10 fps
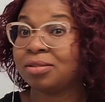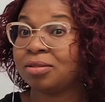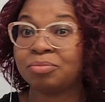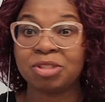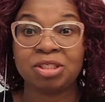
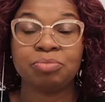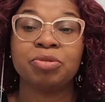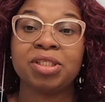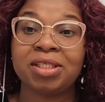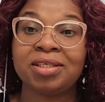so much
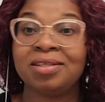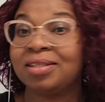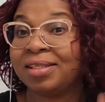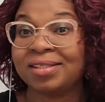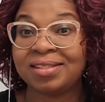money
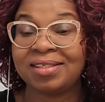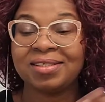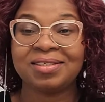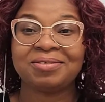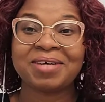in these
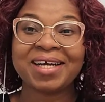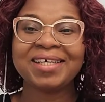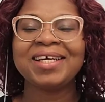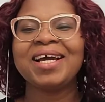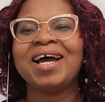things, right?
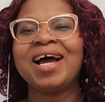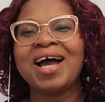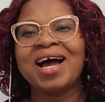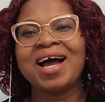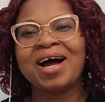
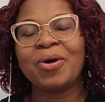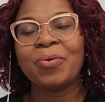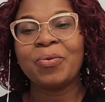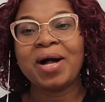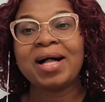
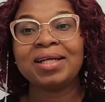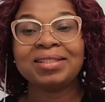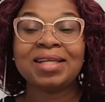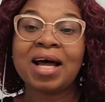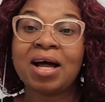
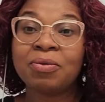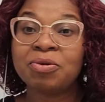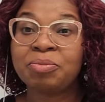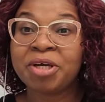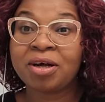Well, that
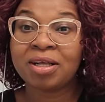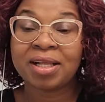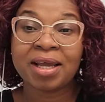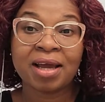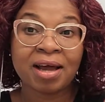will be all
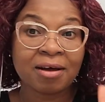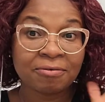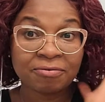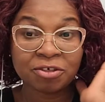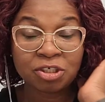I
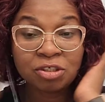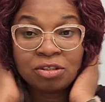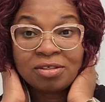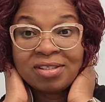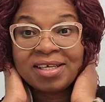have for you
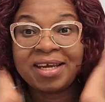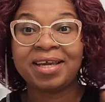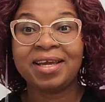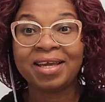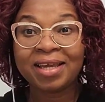
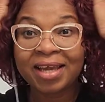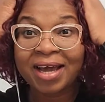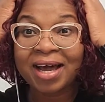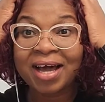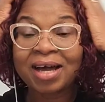today.
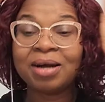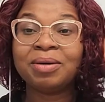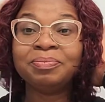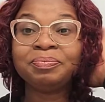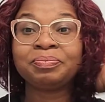
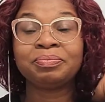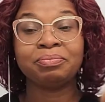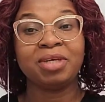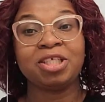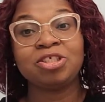Um,
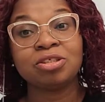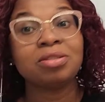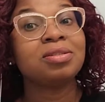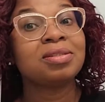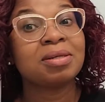make sure
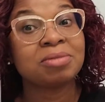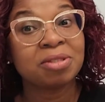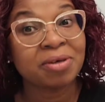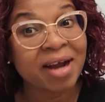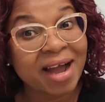you
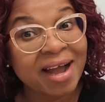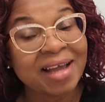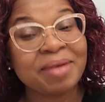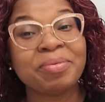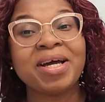
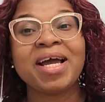subscribe